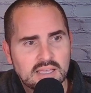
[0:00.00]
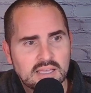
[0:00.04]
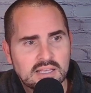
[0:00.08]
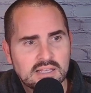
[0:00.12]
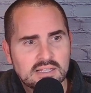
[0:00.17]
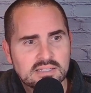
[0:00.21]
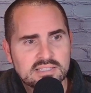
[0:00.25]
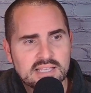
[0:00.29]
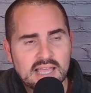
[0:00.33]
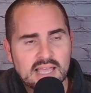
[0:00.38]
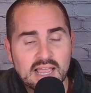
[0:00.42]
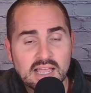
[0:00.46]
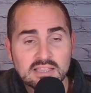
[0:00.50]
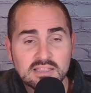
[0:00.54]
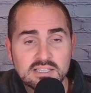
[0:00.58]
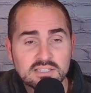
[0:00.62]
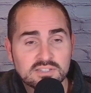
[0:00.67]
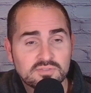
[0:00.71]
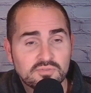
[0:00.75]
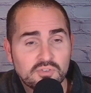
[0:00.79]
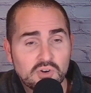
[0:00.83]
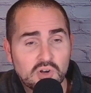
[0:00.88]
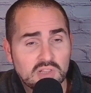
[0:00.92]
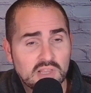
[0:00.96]
See, I got this
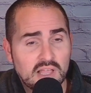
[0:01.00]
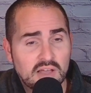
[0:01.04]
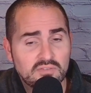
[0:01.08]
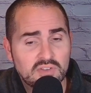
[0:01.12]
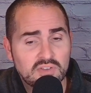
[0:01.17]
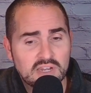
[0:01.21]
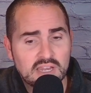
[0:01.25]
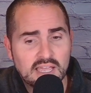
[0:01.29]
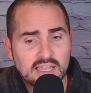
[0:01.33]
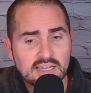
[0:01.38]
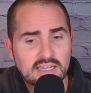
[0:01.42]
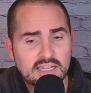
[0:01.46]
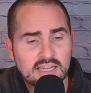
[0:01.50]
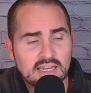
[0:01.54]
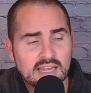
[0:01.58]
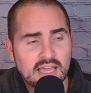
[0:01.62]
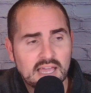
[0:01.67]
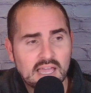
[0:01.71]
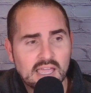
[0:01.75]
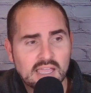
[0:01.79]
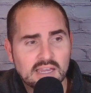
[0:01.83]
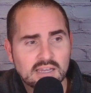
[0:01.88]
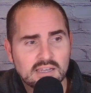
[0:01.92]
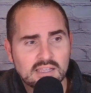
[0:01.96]
for
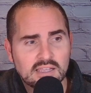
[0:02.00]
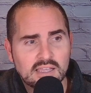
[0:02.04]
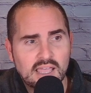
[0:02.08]
$1199,